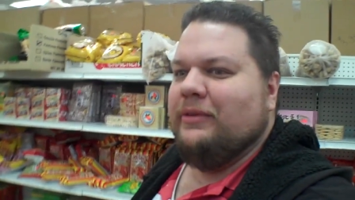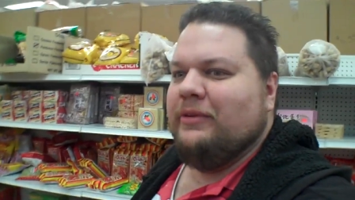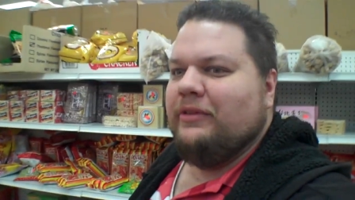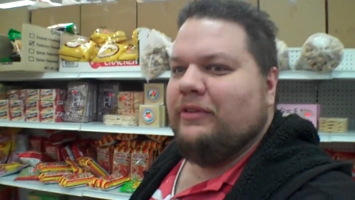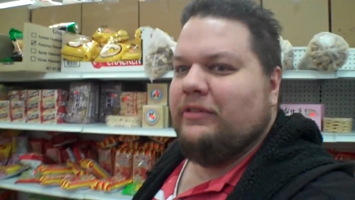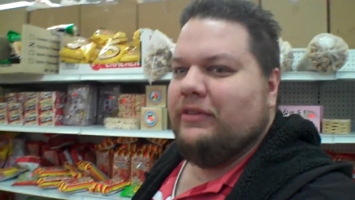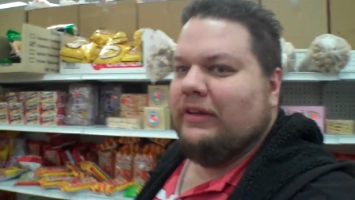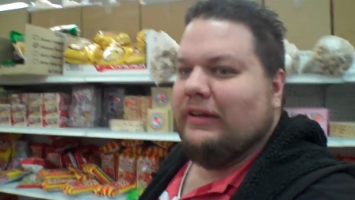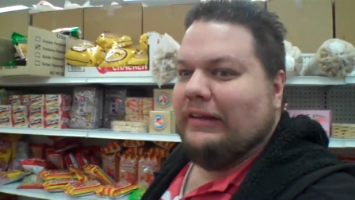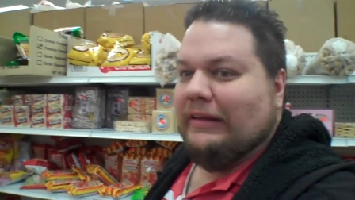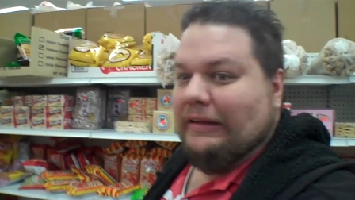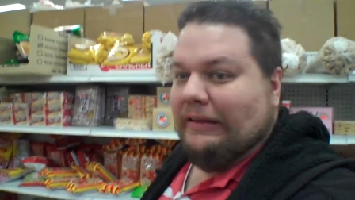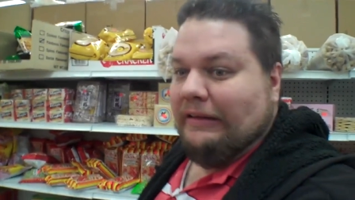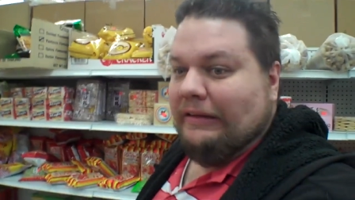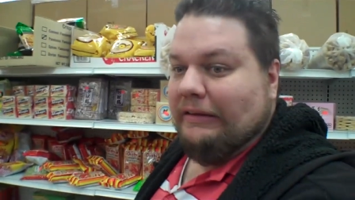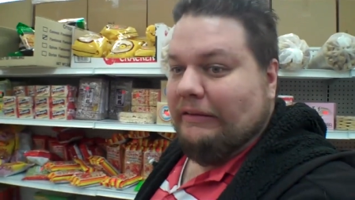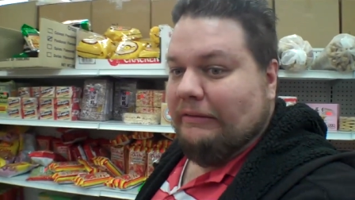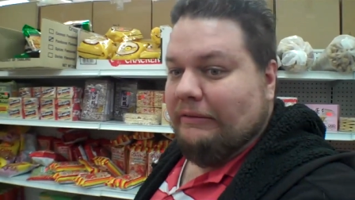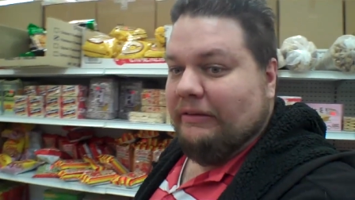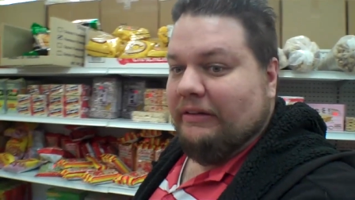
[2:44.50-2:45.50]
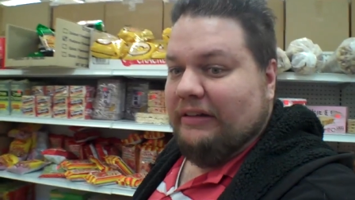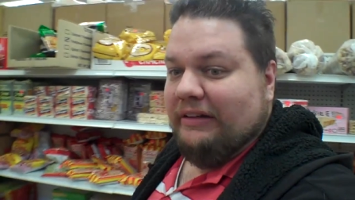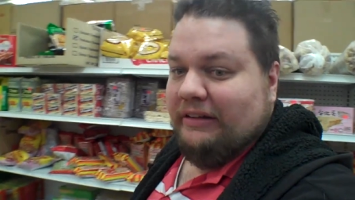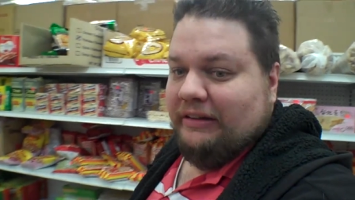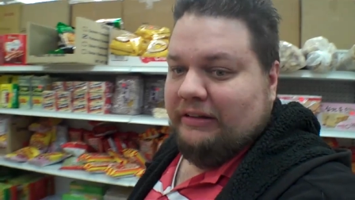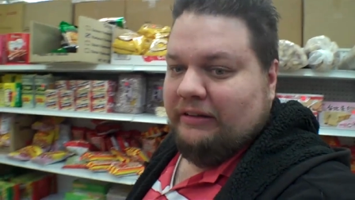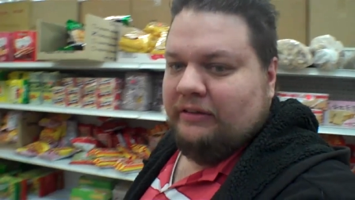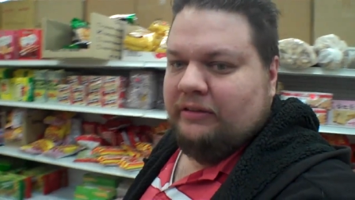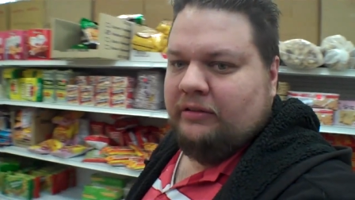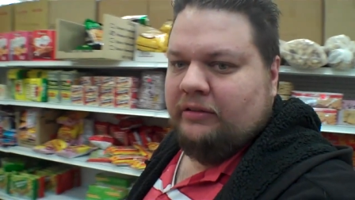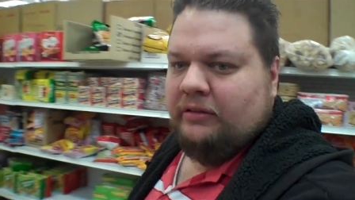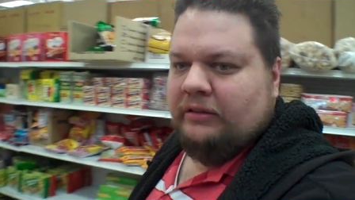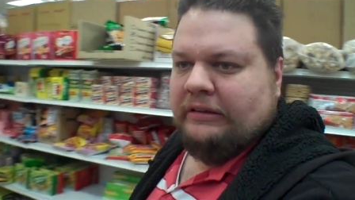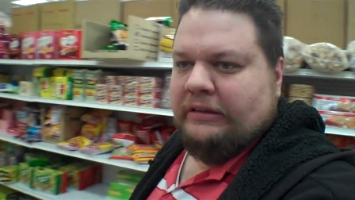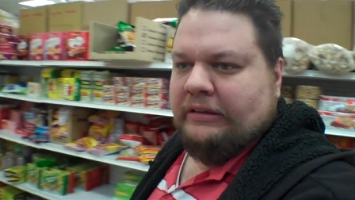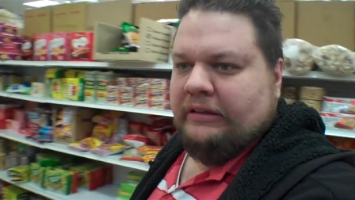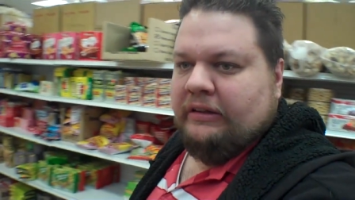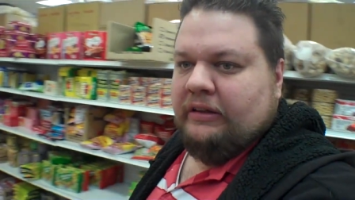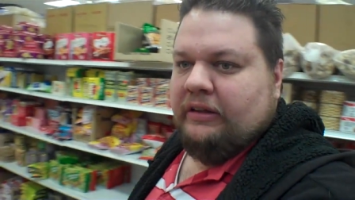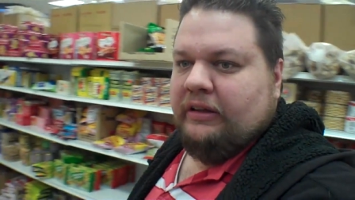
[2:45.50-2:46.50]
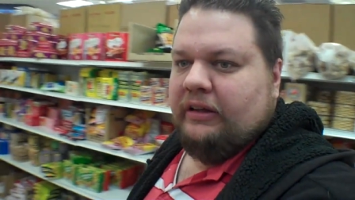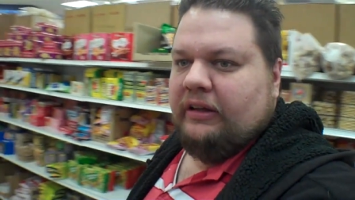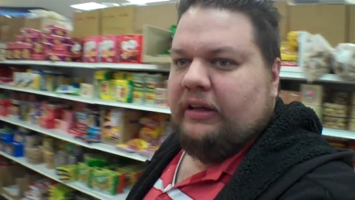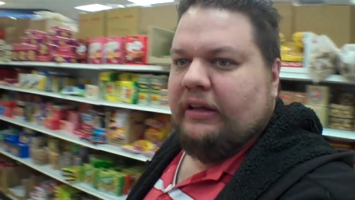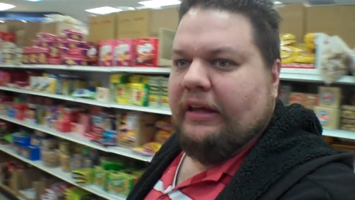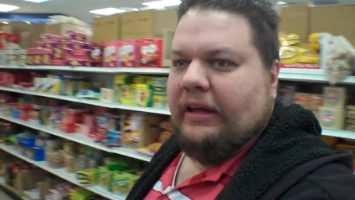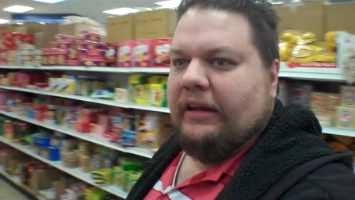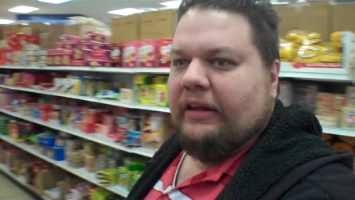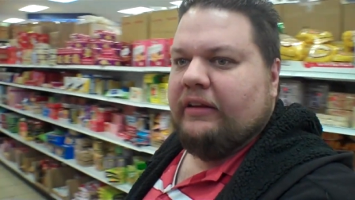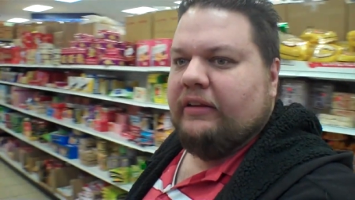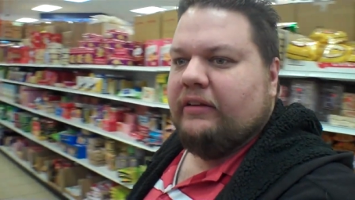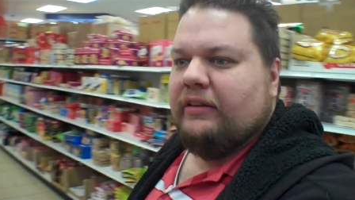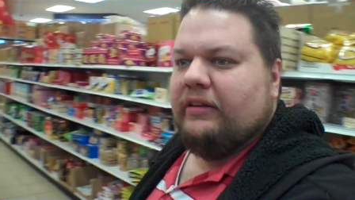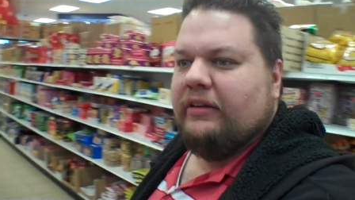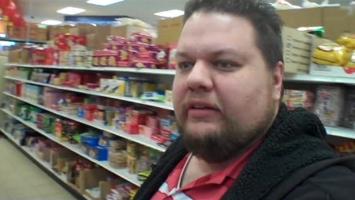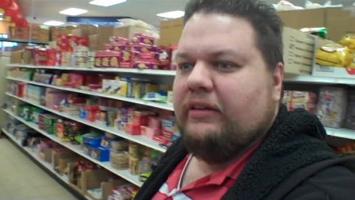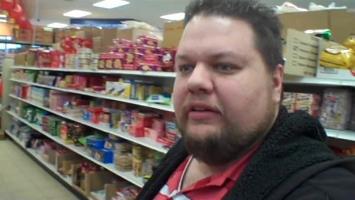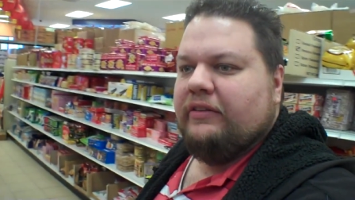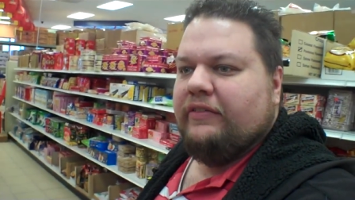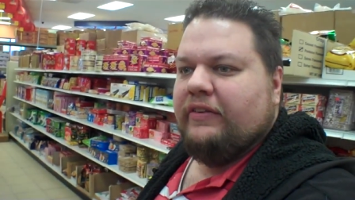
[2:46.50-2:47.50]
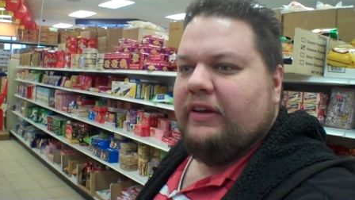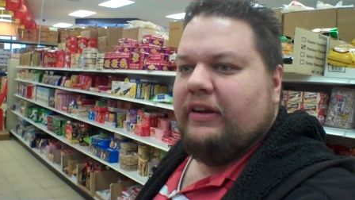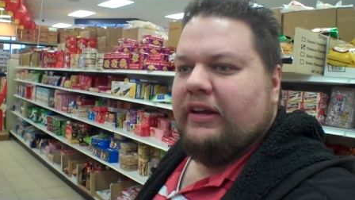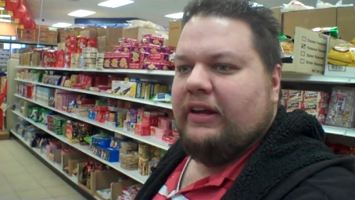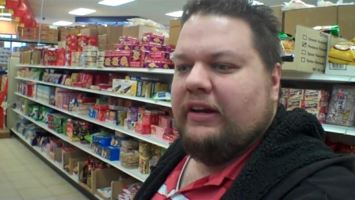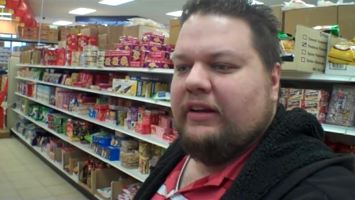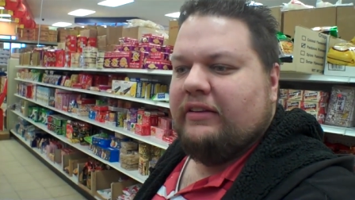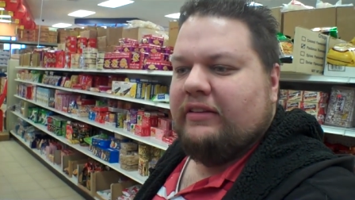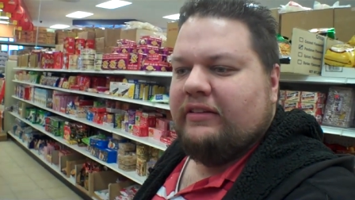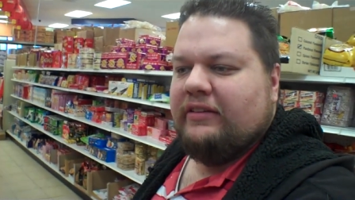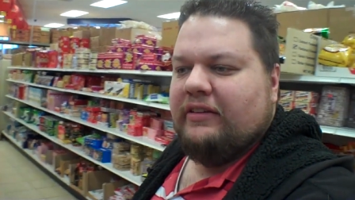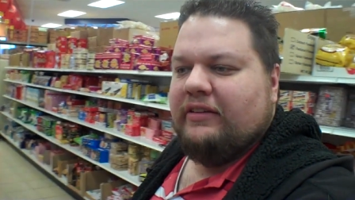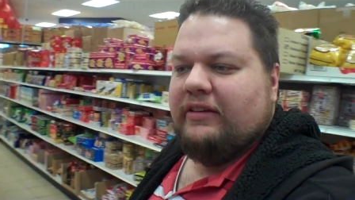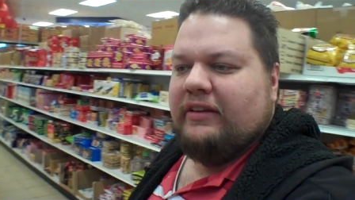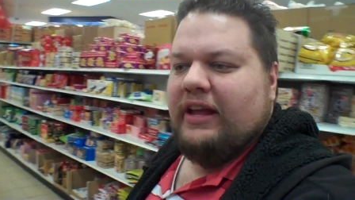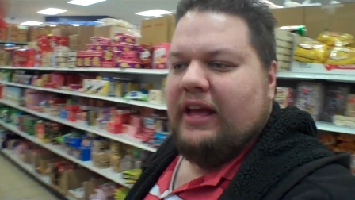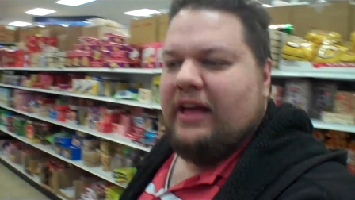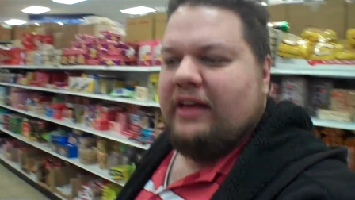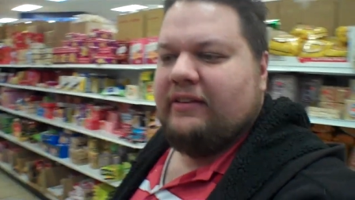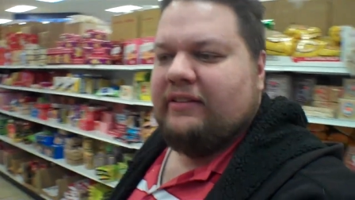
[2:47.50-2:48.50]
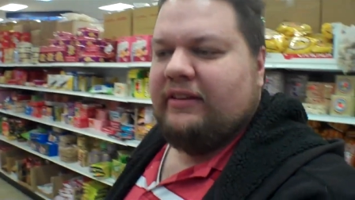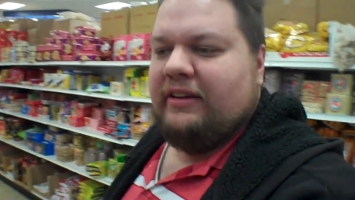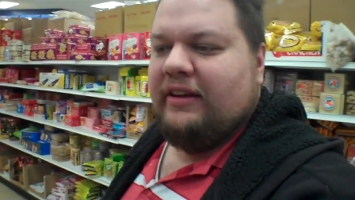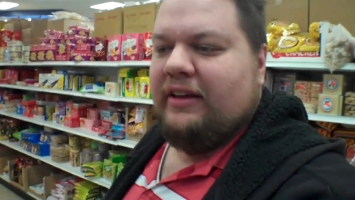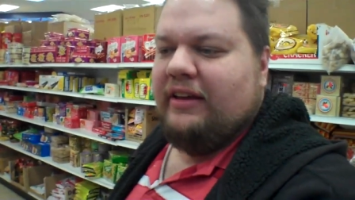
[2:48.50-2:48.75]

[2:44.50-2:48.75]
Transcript: well, he's like, I don't want to get it, and then you find out it's nasty.